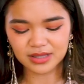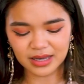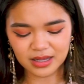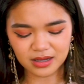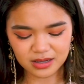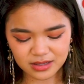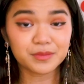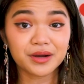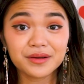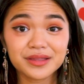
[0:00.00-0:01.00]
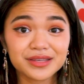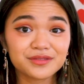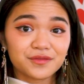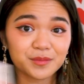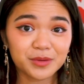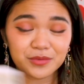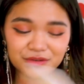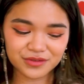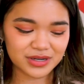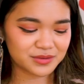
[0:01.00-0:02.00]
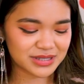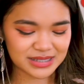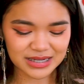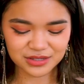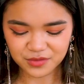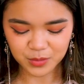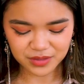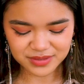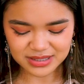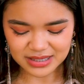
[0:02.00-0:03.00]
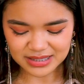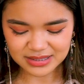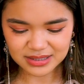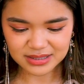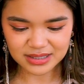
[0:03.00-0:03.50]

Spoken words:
that I got, borrowing this from my boyfriend, it was a text from one of his classes,